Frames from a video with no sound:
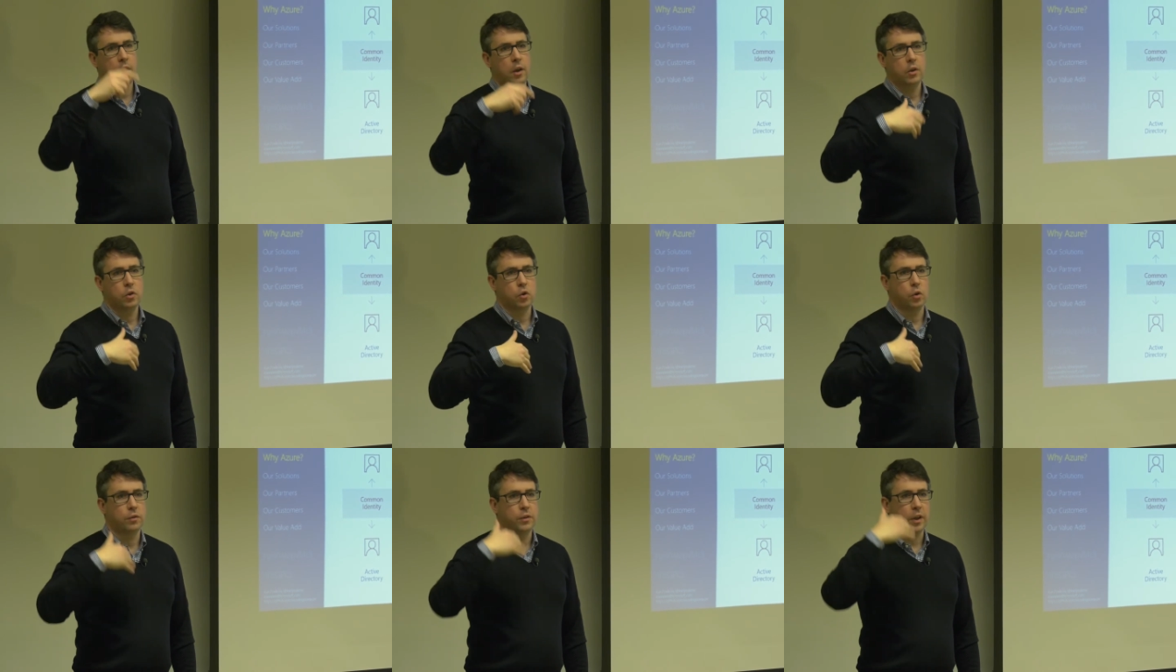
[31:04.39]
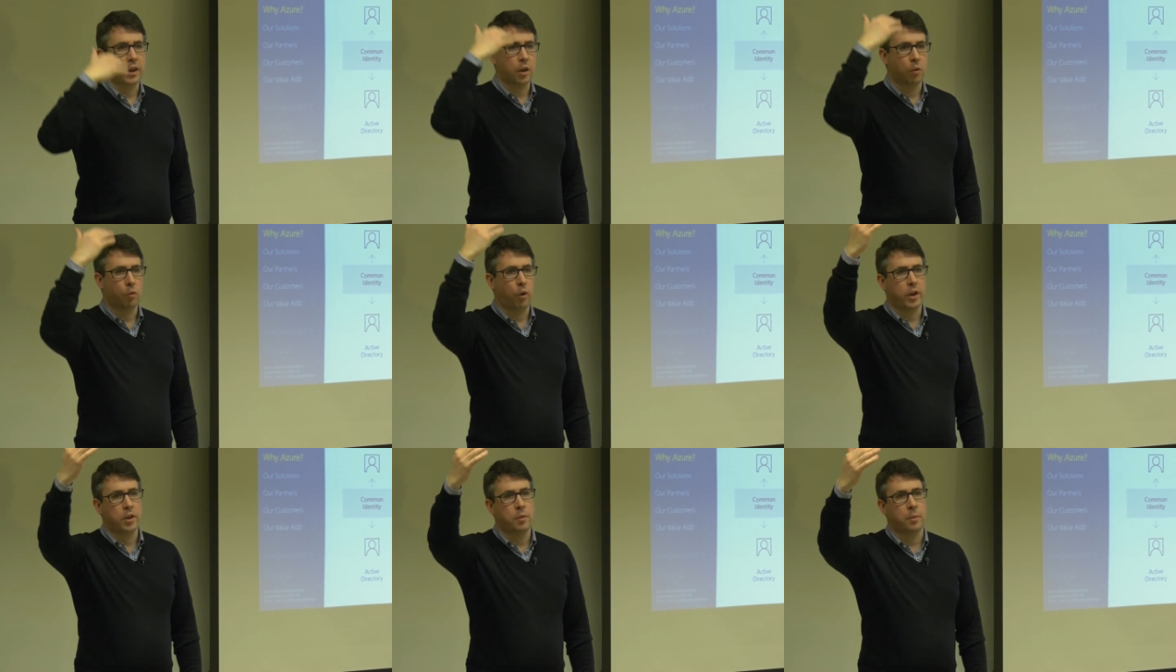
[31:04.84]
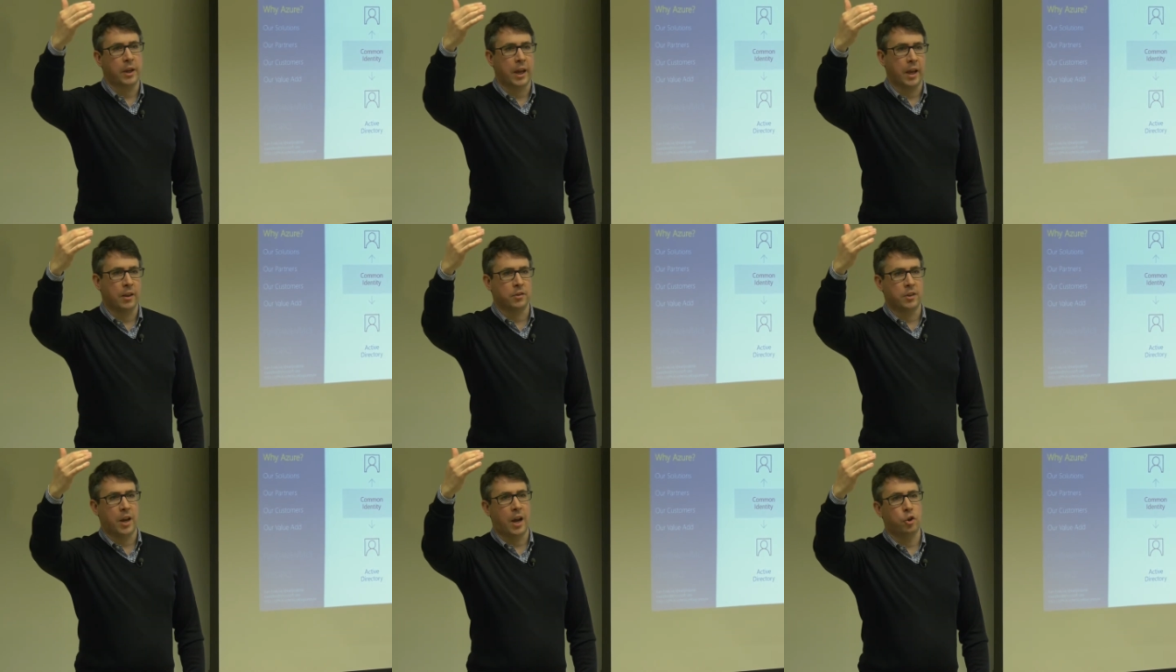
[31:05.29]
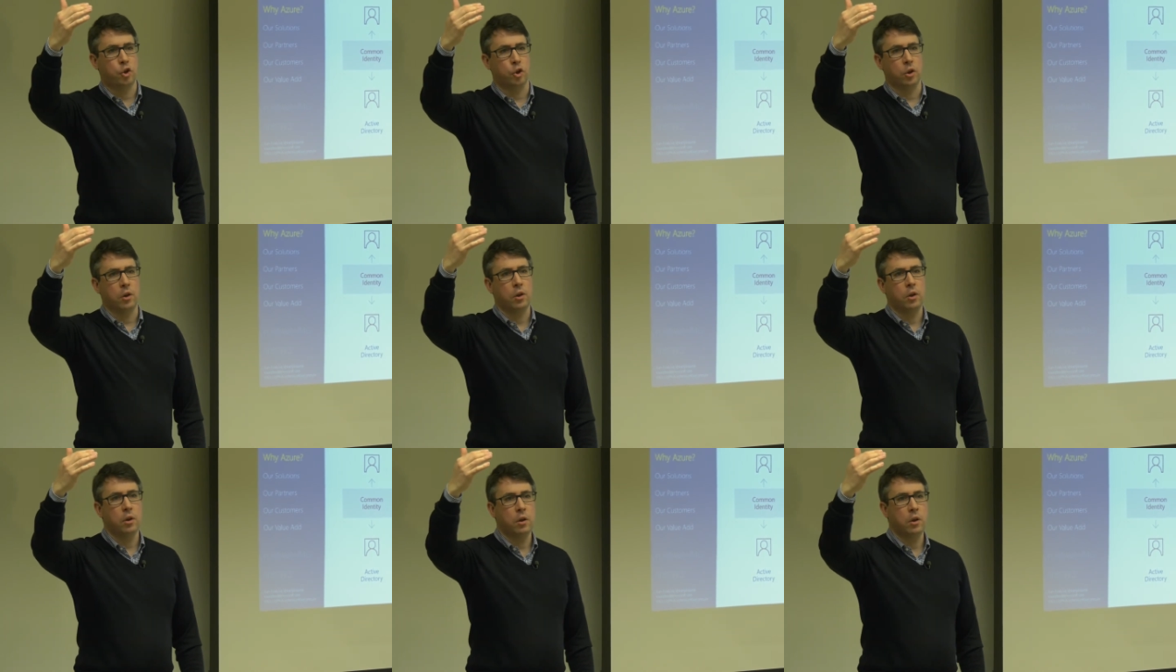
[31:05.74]
So if they can write them against
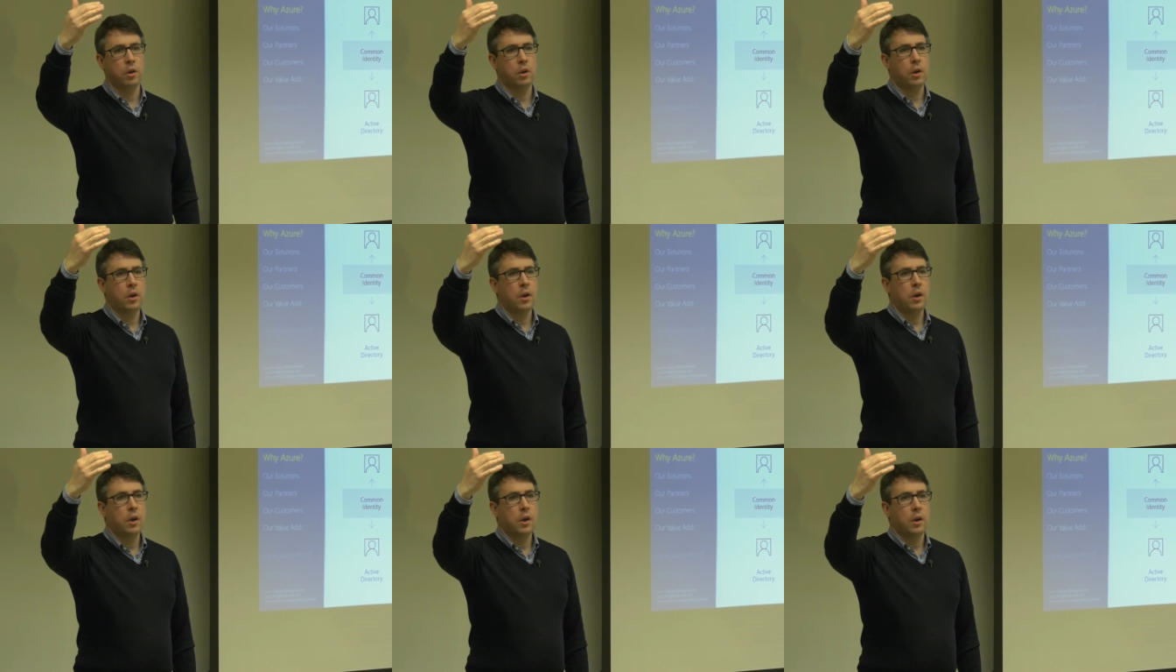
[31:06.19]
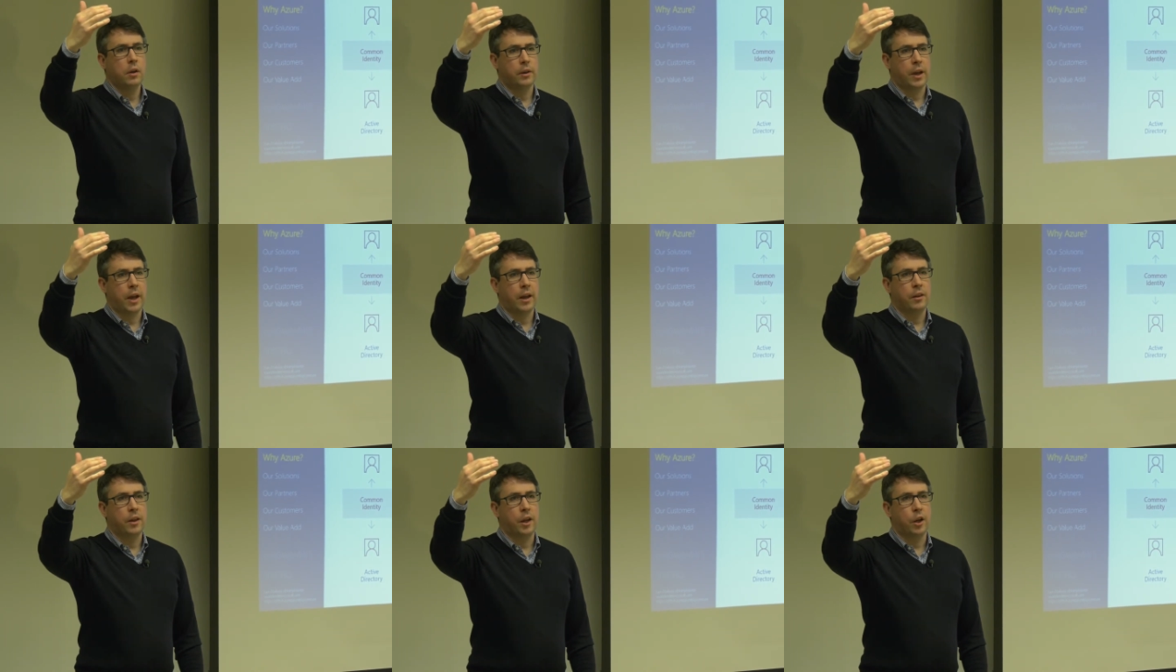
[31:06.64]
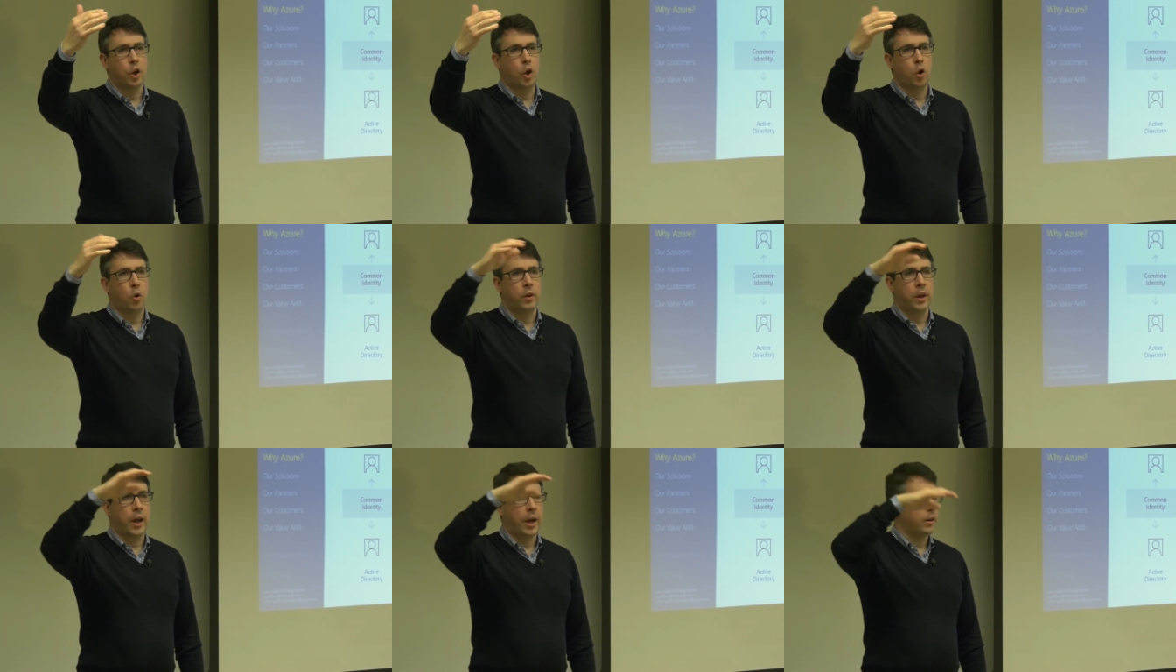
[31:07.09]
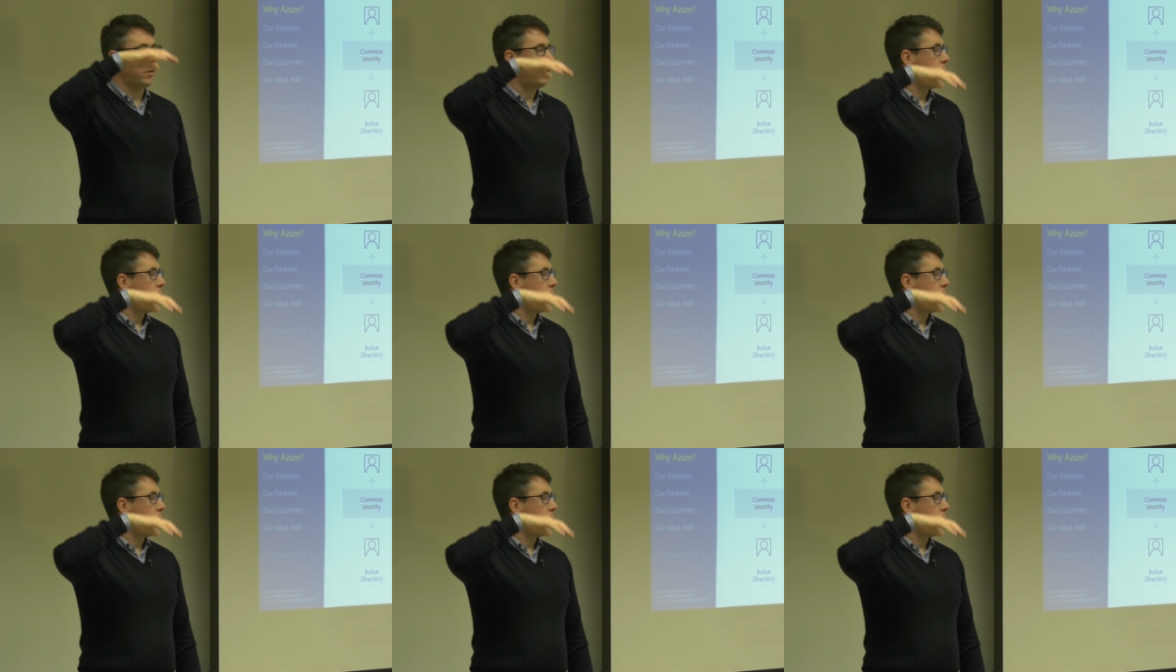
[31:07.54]
Azure, then they know that